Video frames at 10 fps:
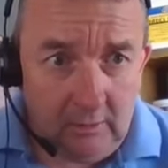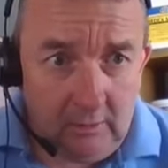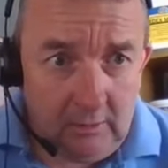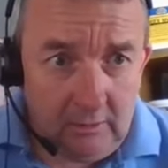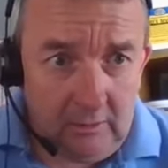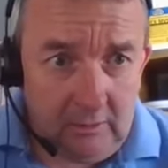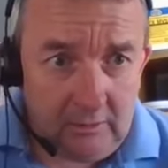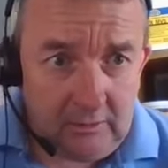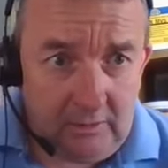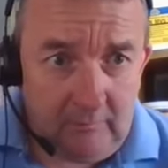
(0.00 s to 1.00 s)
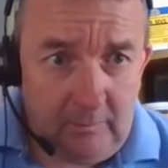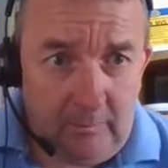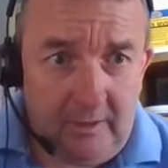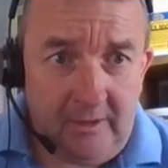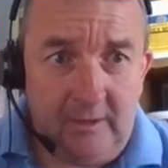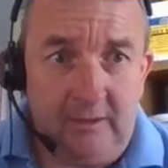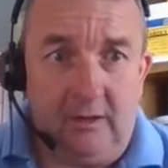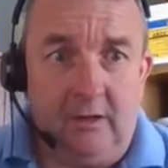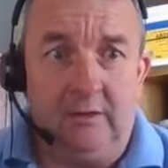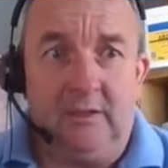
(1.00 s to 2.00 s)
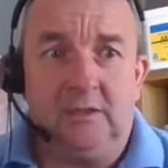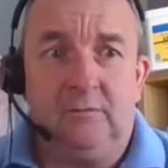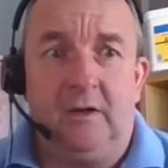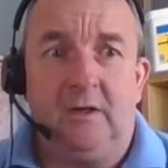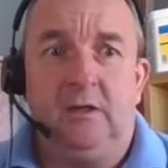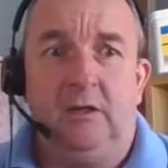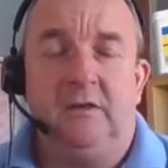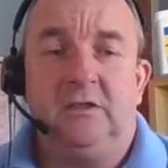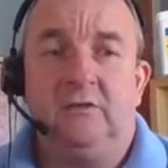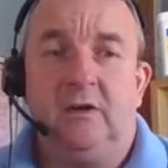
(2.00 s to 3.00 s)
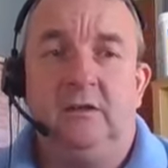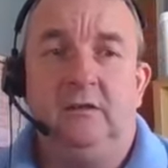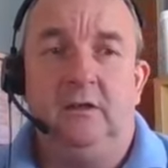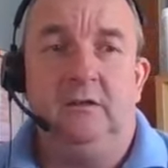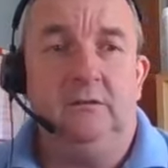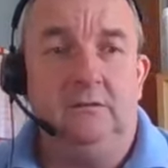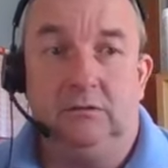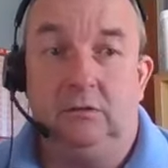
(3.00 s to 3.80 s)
can we buy a Ardex vacuum extractor?